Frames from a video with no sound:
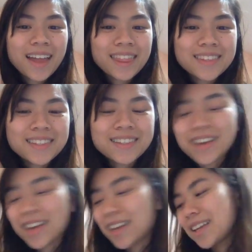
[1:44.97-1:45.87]
That's
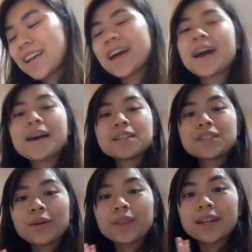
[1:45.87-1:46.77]
great.
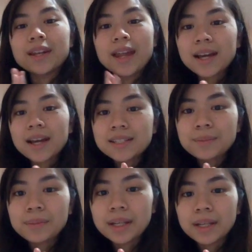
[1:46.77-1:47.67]
So the next
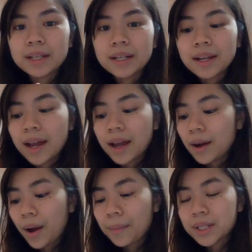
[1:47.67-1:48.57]
beat
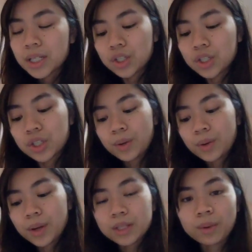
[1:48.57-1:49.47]
I'm going to teach you
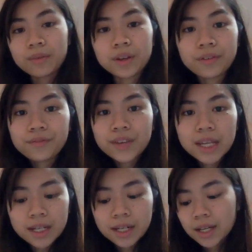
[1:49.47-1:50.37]
is with your
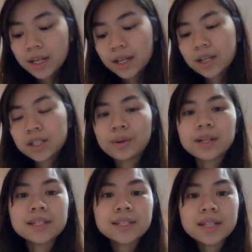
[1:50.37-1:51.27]
feet. So we're going to
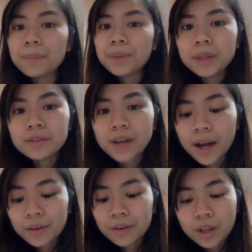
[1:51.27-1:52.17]
stomp them on the
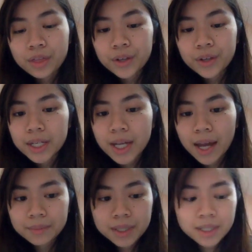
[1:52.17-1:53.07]
ground three
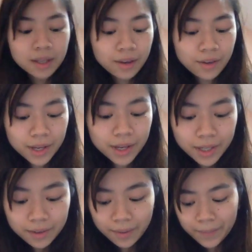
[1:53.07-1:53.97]
times. Ready?